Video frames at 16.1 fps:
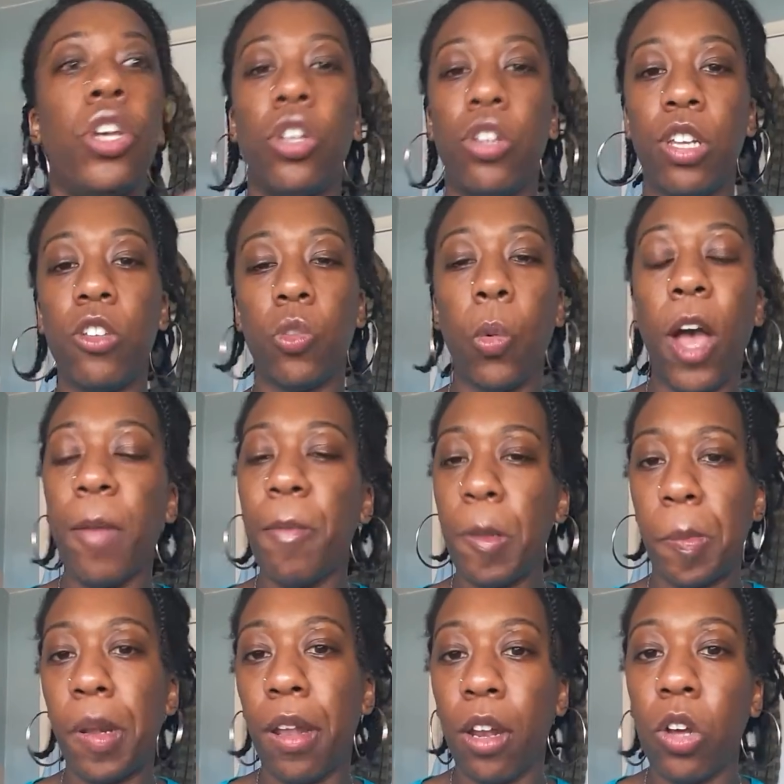these white
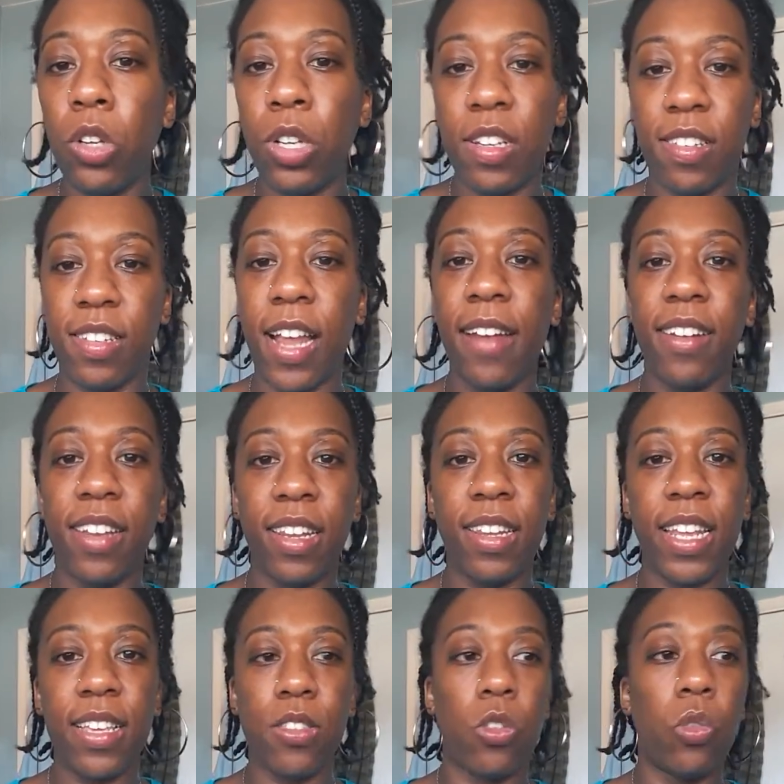people are not understanding
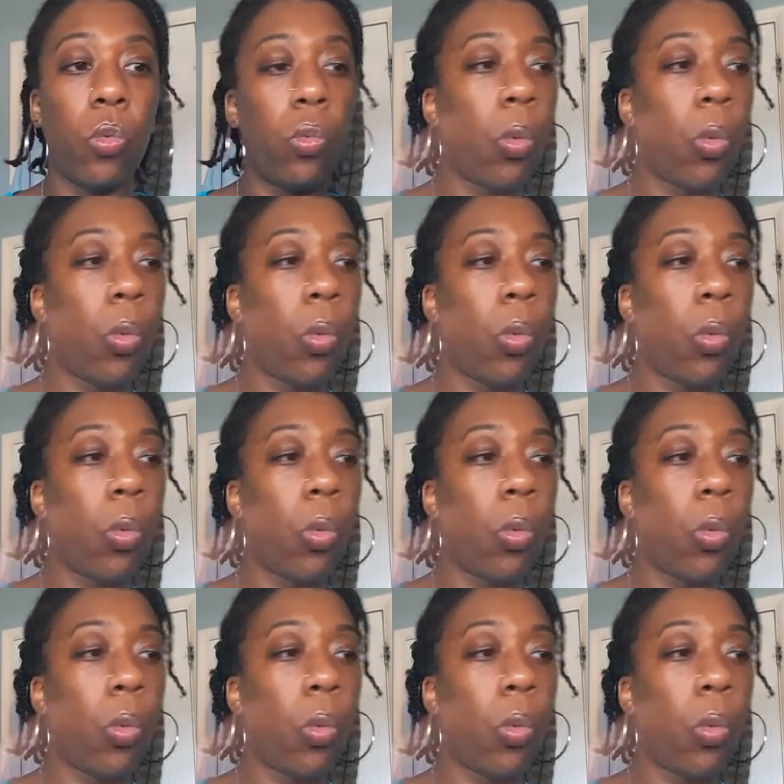this,